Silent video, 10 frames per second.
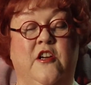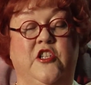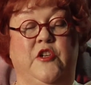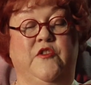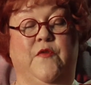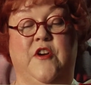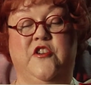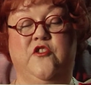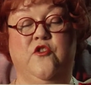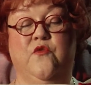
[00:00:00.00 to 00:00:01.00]
She was very
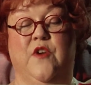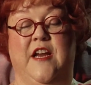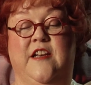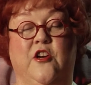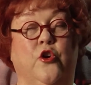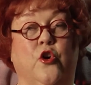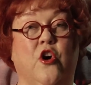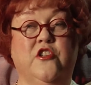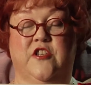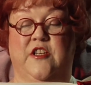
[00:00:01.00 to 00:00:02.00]
soon arrayed in
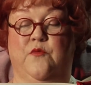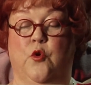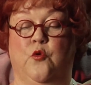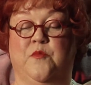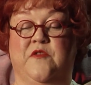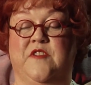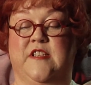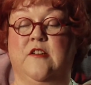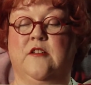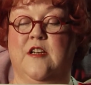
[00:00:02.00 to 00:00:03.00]
costly robes of
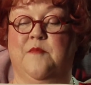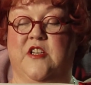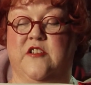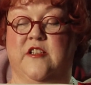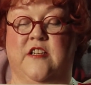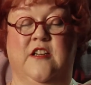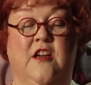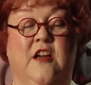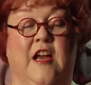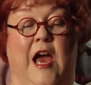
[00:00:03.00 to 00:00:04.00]
silk and muslin,
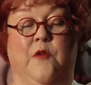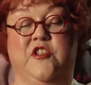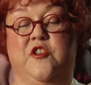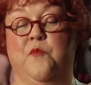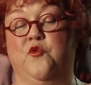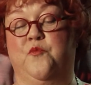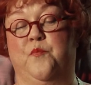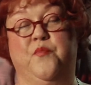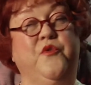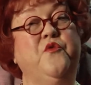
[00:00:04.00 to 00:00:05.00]
and was the most
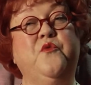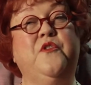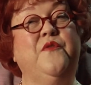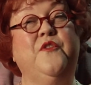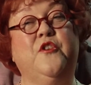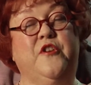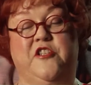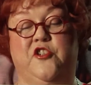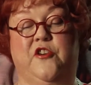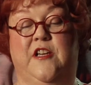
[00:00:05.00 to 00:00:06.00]
beautiful
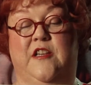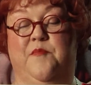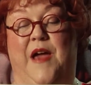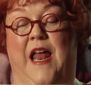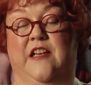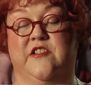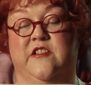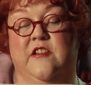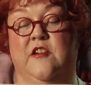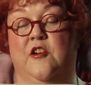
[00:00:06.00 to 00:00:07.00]
creature in the
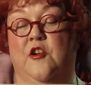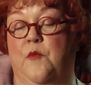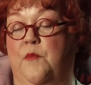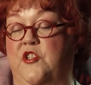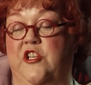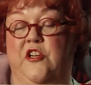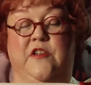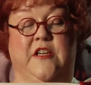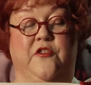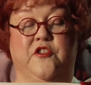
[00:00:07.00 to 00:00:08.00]
palace, but she
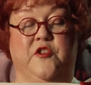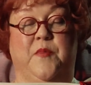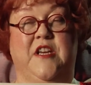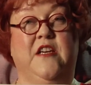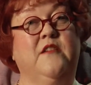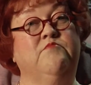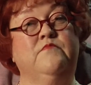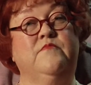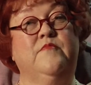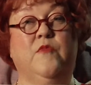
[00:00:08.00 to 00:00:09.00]
could neither speak
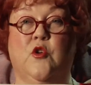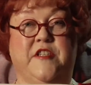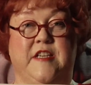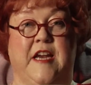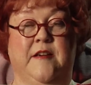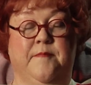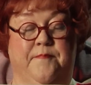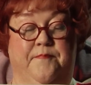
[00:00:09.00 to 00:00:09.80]
nor sing.